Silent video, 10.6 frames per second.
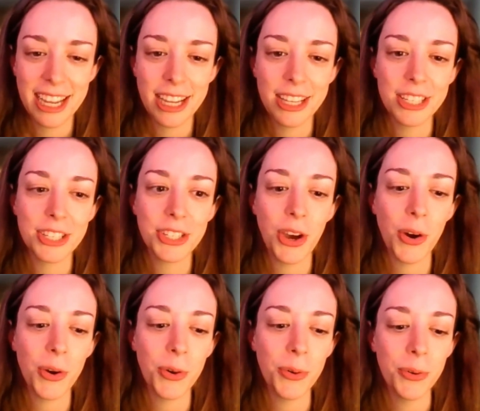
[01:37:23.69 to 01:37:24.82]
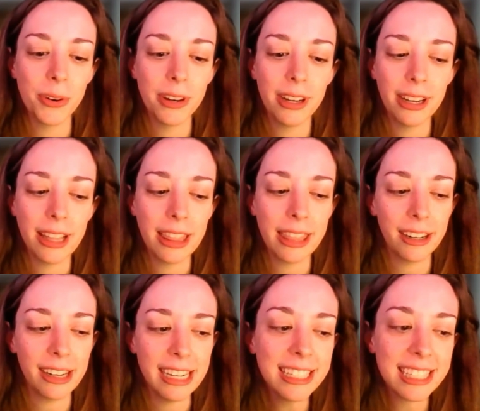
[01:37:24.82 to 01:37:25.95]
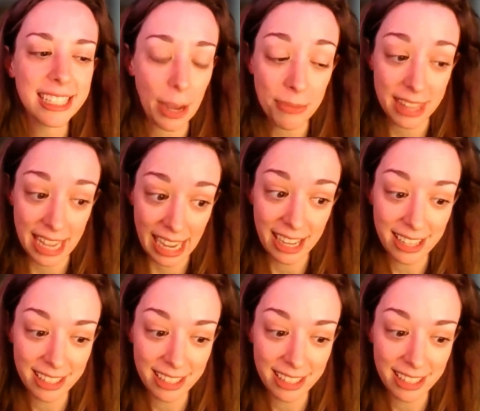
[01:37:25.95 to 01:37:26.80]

So there is something